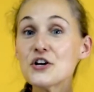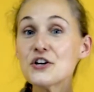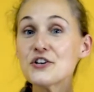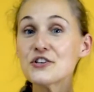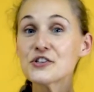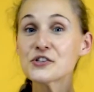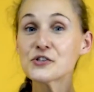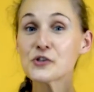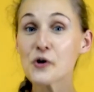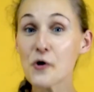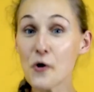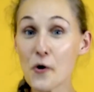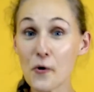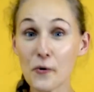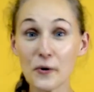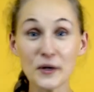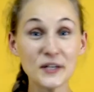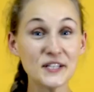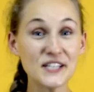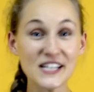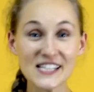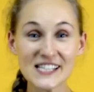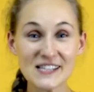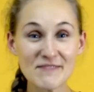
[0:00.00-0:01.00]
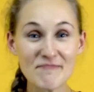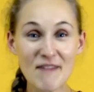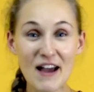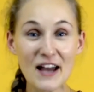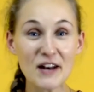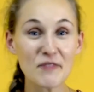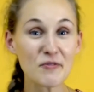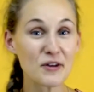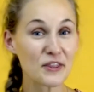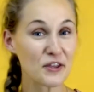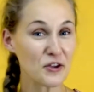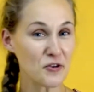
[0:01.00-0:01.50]
So it doesn't
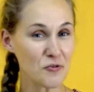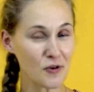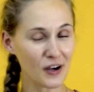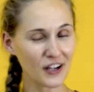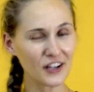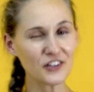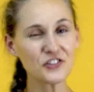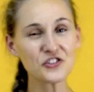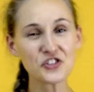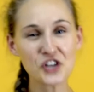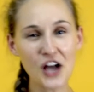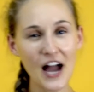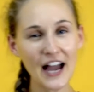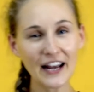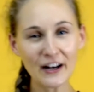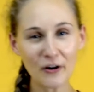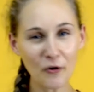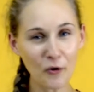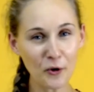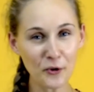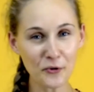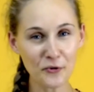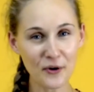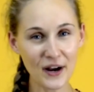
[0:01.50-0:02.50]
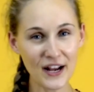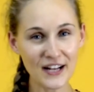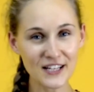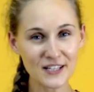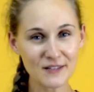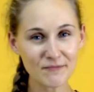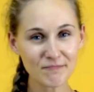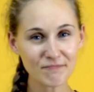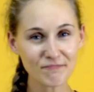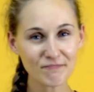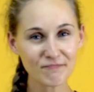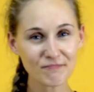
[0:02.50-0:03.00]
matter whether you are in China already,
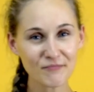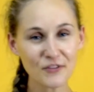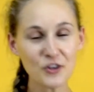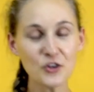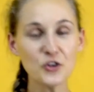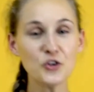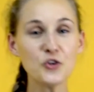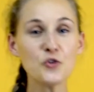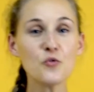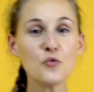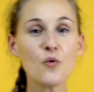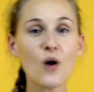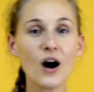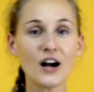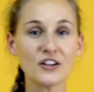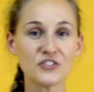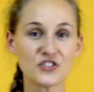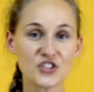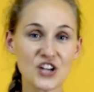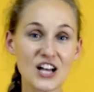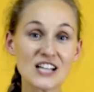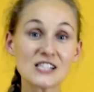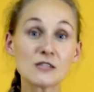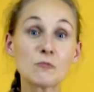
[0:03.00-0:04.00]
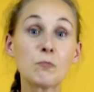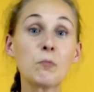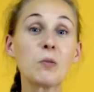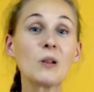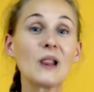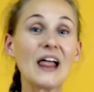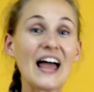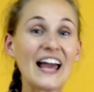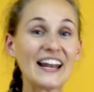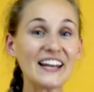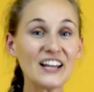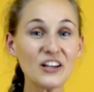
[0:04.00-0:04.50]
you are just
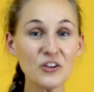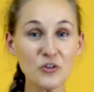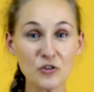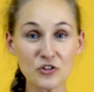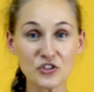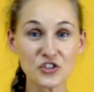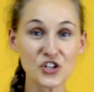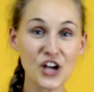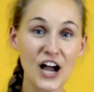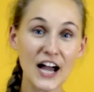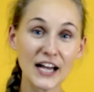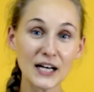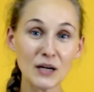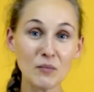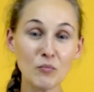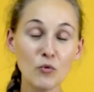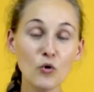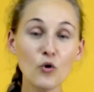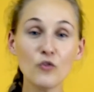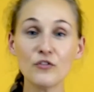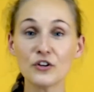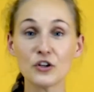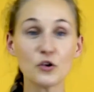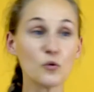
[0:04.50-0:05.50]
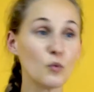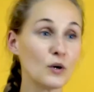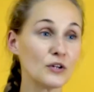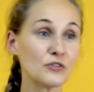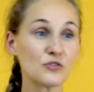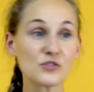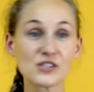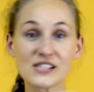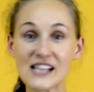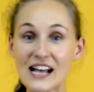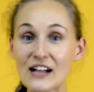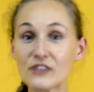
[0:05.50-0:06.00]
planning your China move and you want to
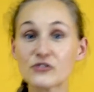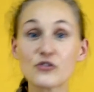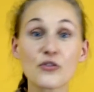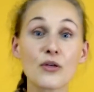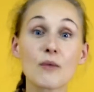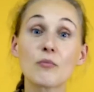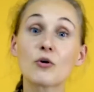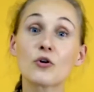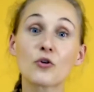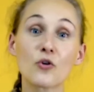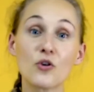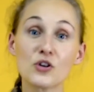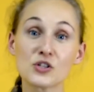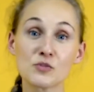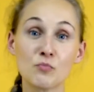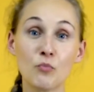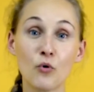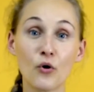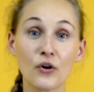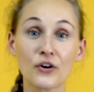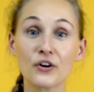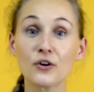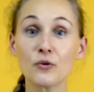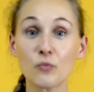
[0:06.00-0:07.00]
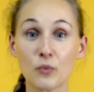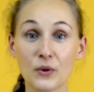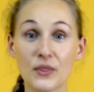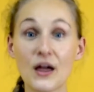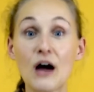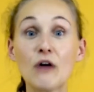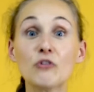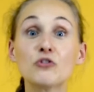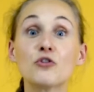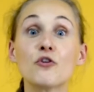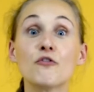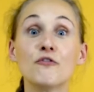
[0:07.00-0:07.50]
sell to them cross-border
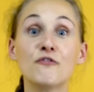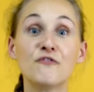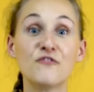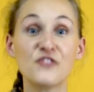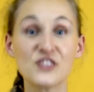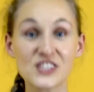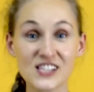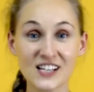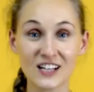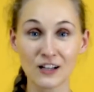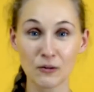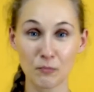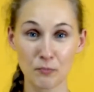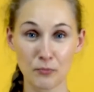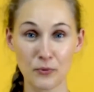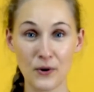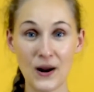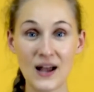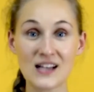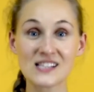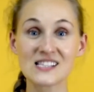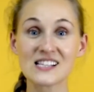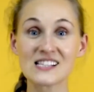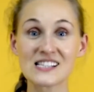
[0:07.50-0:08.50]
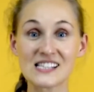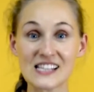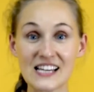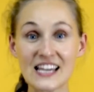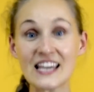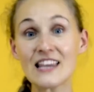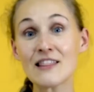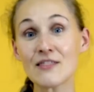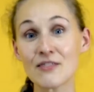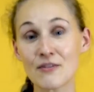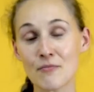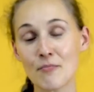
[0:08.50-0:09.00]
without your physical presence
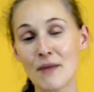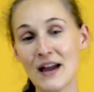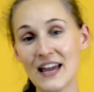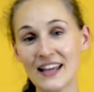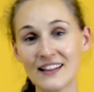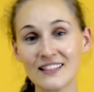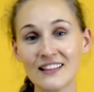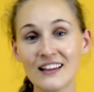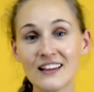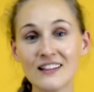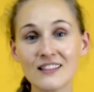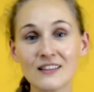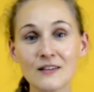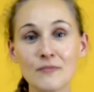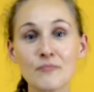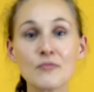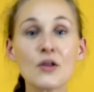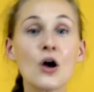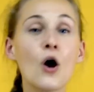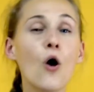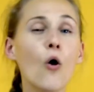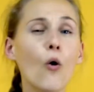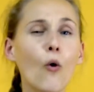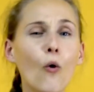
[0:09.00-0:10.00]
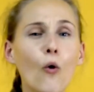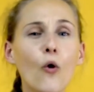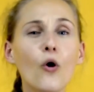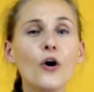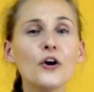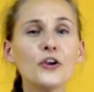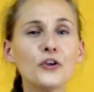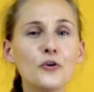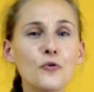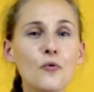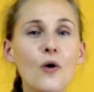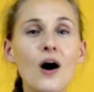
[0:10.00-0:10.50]
in the mainland, or
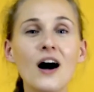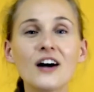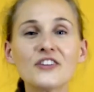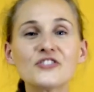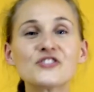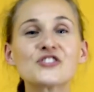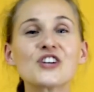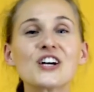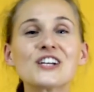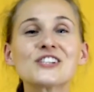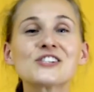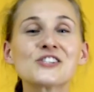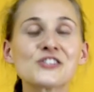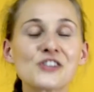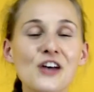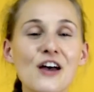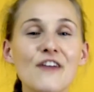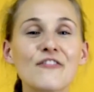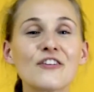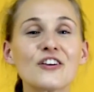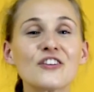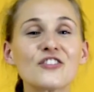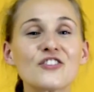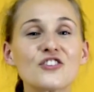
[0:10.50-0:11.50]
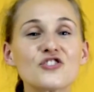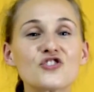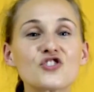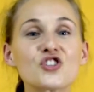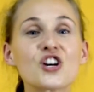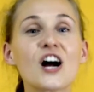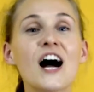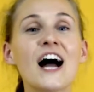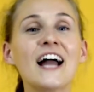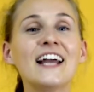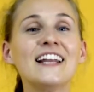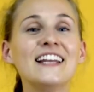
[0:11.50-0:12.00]
you are just serving the
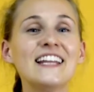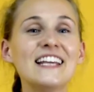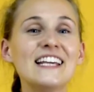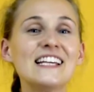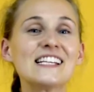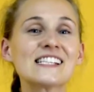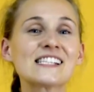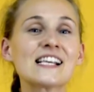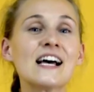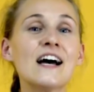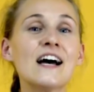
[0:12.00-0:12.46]
Chinese